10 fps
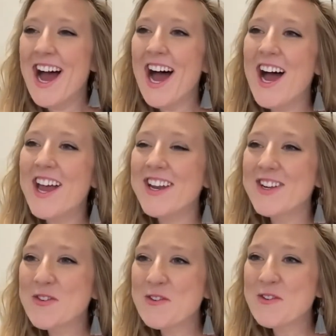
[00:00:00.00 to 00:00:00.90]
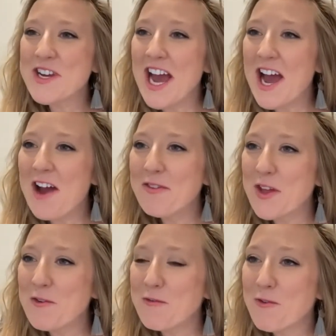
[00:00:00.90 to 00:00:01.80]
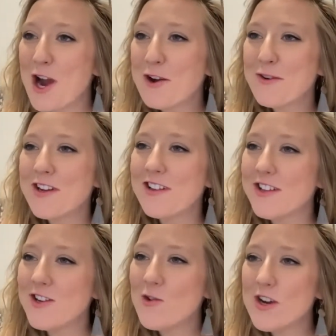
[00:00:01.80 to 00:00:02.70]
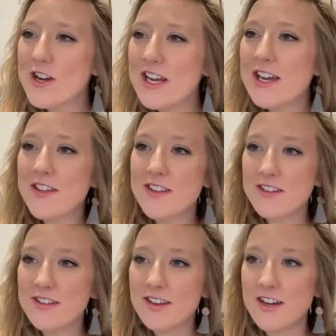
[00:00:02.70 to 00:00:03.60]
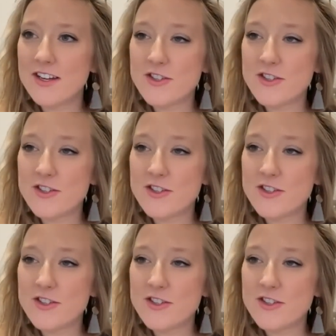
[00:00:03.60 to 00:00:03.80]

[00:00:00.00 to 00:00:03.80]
uh, next one we have is out of Rockford, Illinois. This uh,